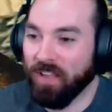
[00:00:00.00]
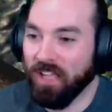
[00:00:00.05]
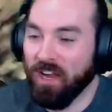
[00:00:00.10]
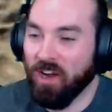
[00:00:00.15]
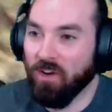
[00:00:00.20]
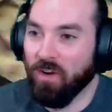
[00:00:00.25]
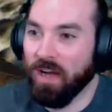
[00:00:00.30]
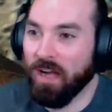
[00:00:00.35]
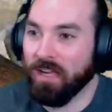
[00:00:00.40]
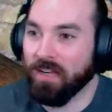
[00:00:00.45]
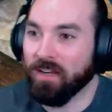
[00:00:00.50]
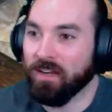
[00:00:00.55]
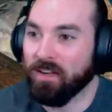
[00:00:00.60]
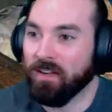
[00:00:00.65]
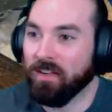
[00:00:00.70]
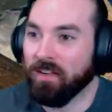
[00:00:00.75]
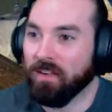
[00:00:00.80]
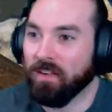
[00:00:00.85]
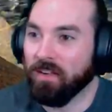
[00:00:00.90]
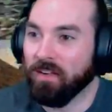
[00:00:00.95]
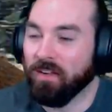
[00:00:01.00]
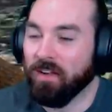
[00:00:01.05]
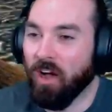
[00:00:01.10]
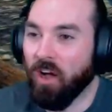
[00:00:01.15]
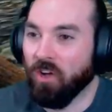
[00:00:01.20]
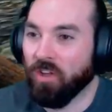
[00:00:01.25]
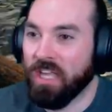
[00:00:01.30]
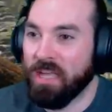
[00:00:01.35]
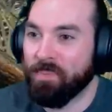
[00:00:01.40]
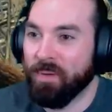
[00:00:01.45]
all right.
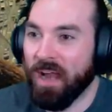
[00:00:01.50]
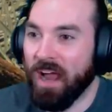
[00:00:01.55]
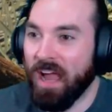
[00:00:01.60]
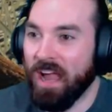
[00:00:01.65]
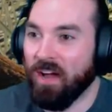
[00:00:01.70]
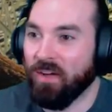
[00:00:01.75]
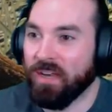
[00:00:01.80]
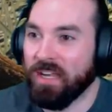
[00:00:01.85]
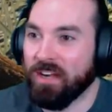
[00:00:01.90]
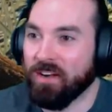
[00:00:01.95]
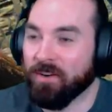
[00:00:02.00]
I'll keep an eye out here.